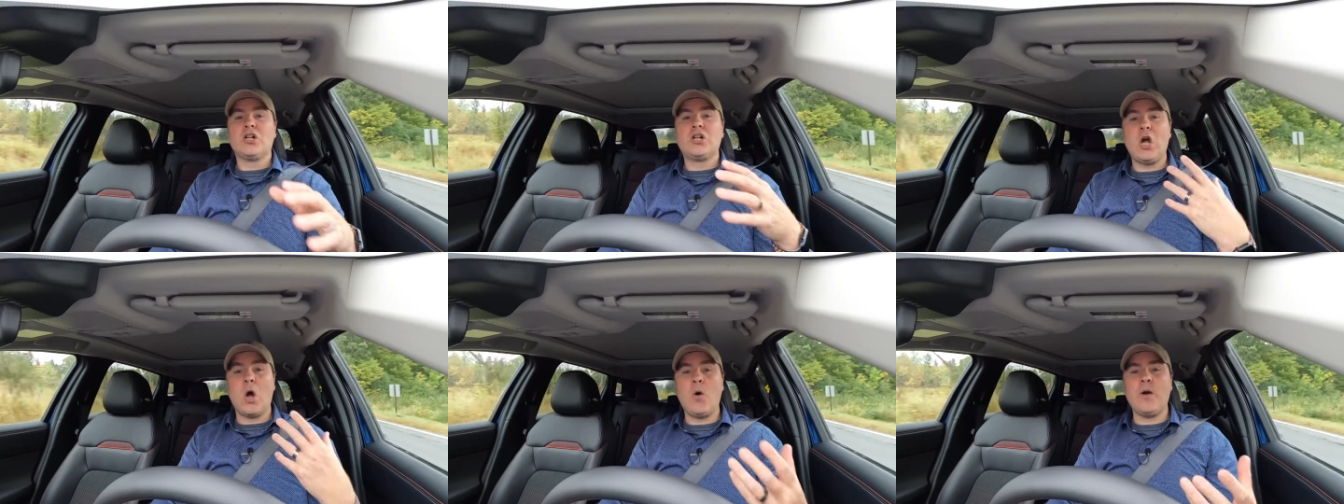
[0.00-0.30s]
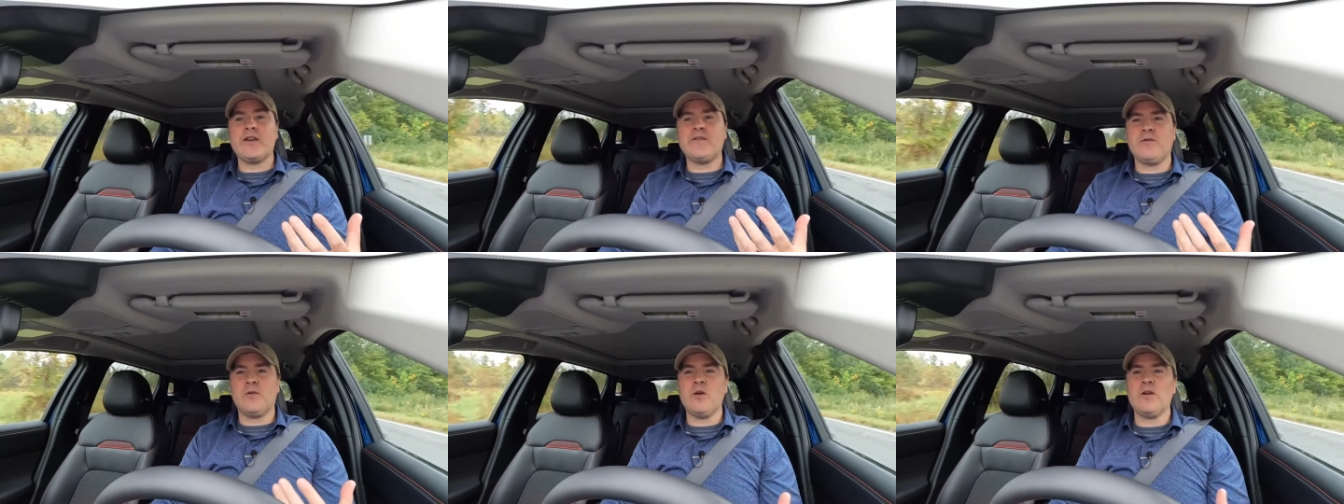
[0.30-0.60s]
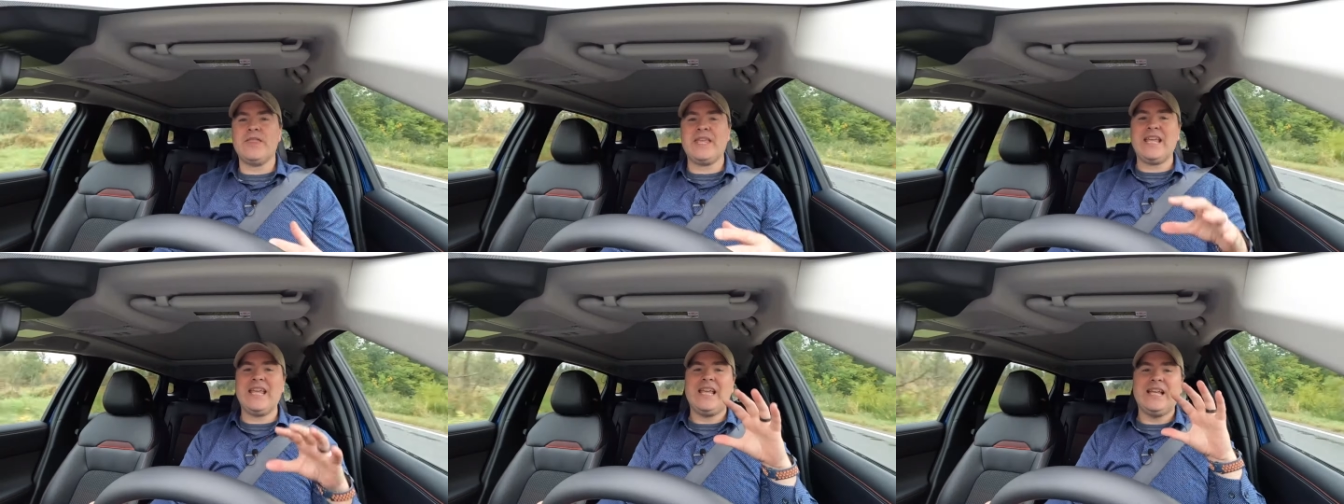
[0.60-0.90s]
Going for
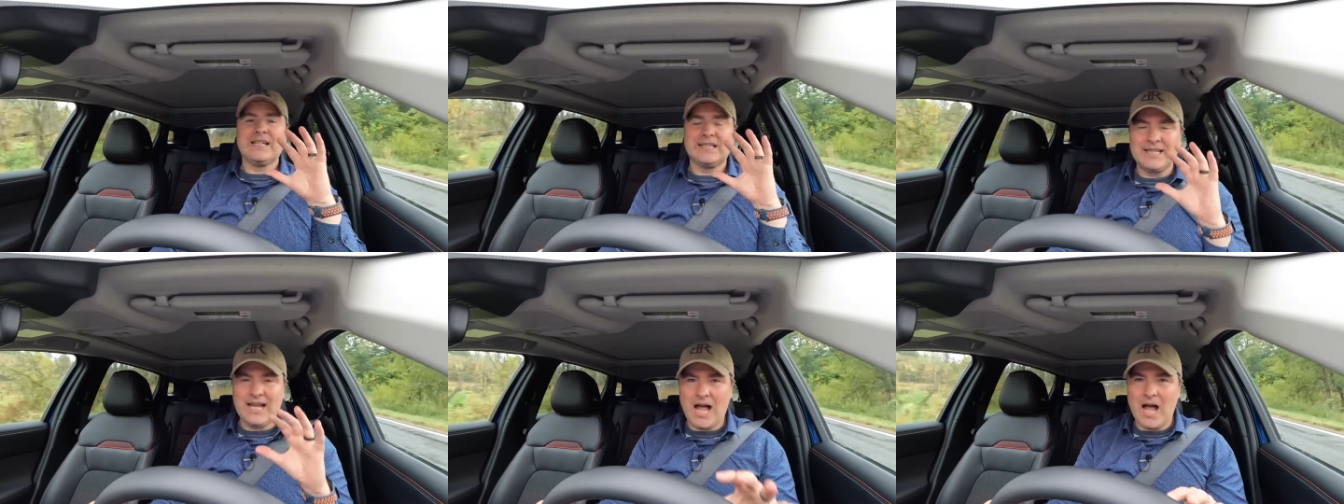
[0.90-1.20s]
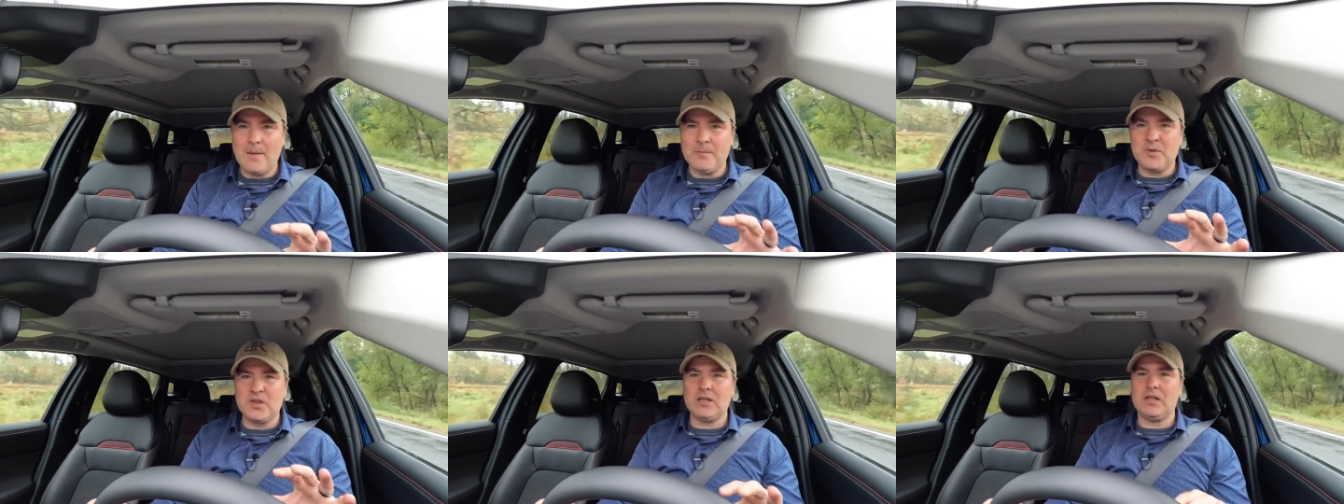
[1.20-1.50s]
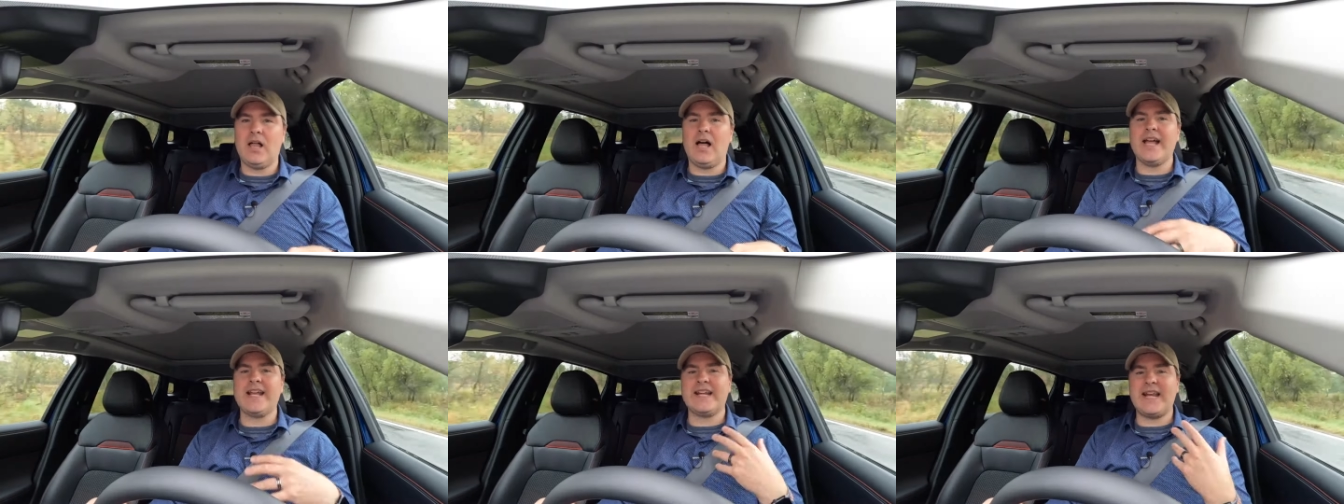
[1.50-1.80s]
the
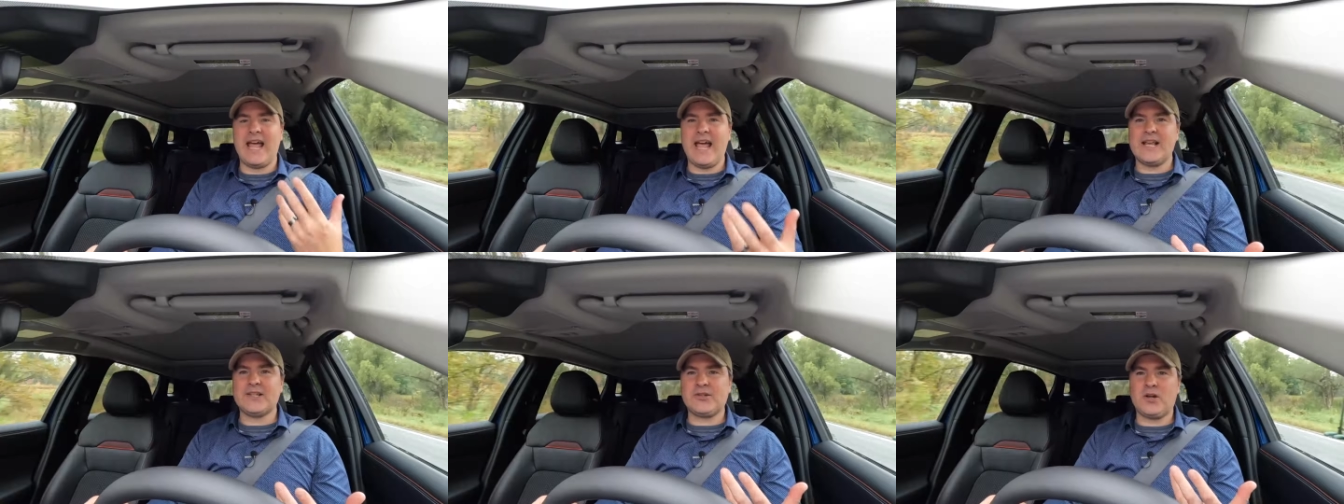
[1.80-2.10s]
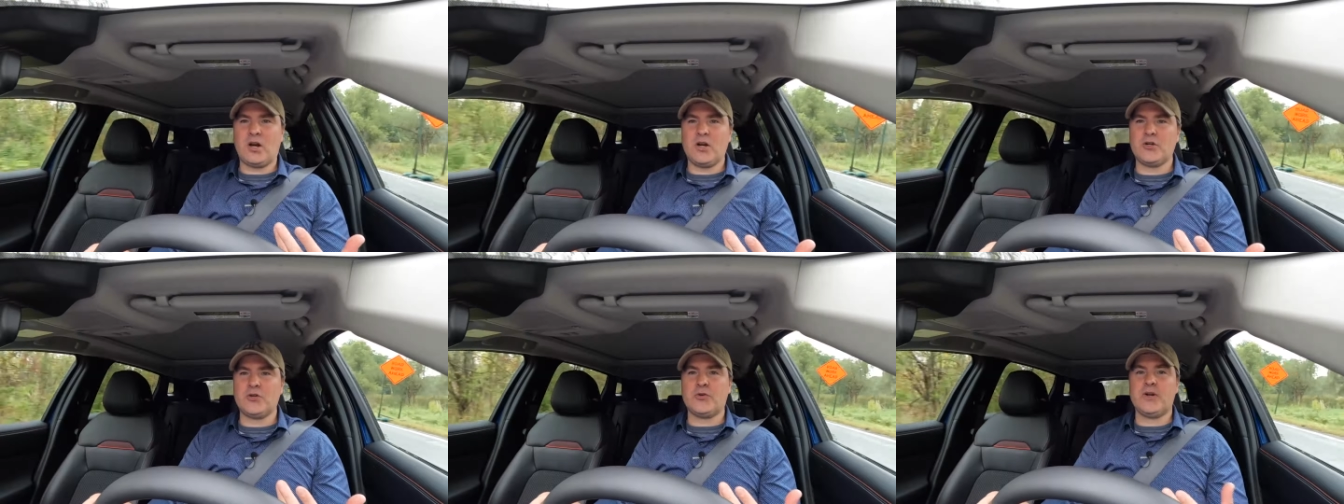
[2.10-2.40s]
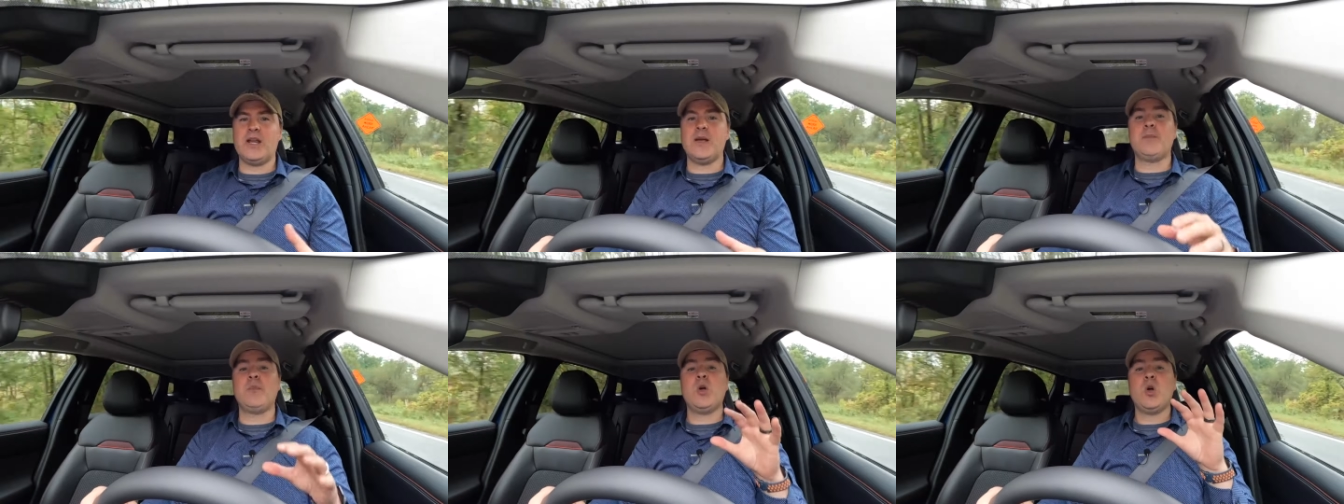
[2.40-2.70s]
top-of-the-line SR
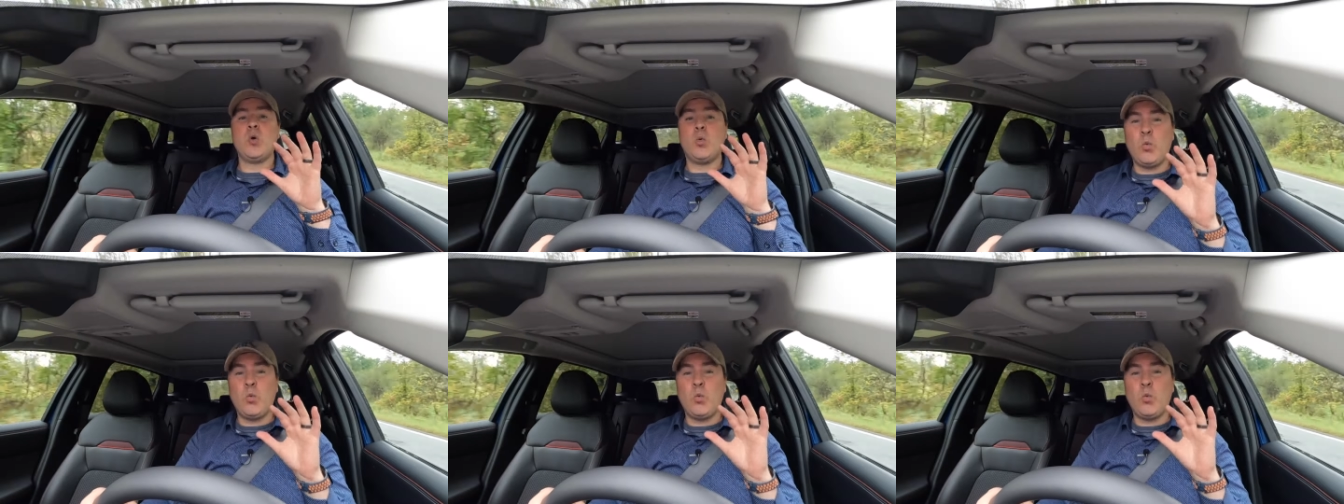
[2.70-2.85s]
trim